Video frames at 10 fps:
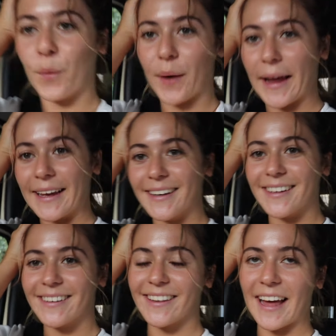weird.
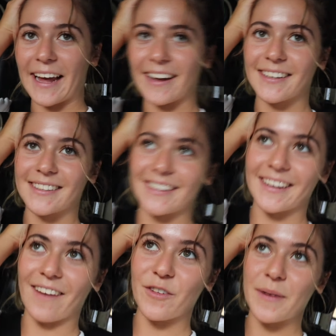Like
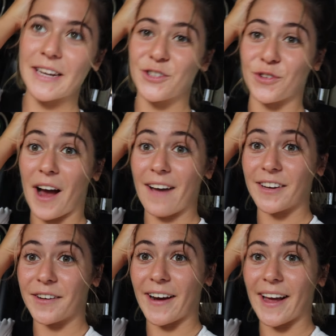seeing everybody
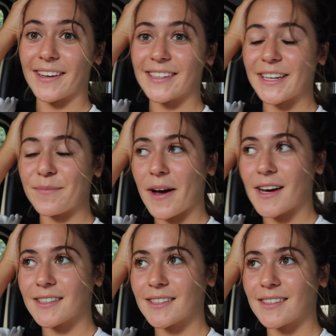driving around in
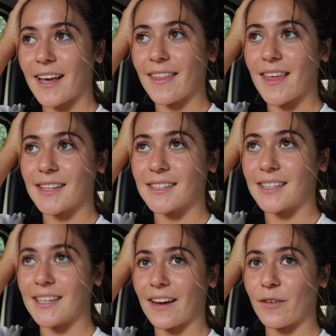masks and then
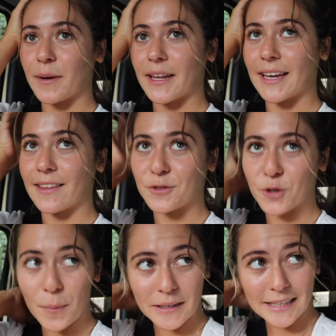seeing everybody in the
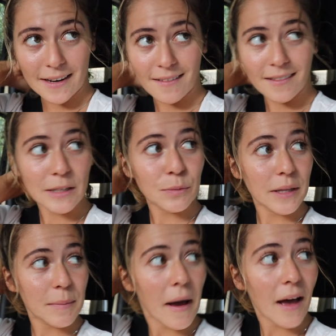shopping center
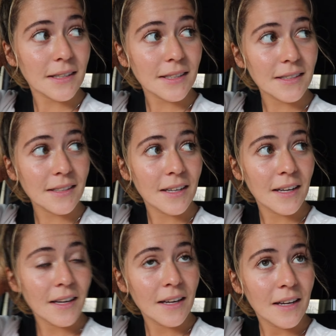with masks.
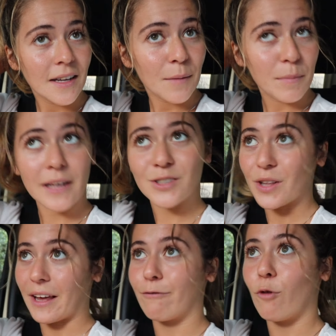But I saw
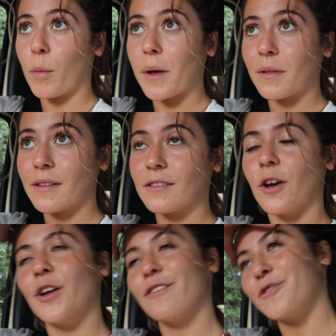like 4 people,
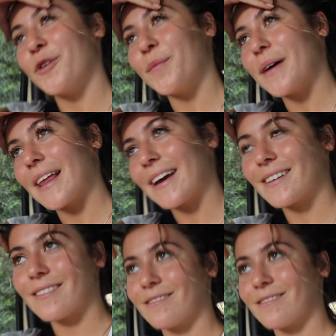no not 4, but like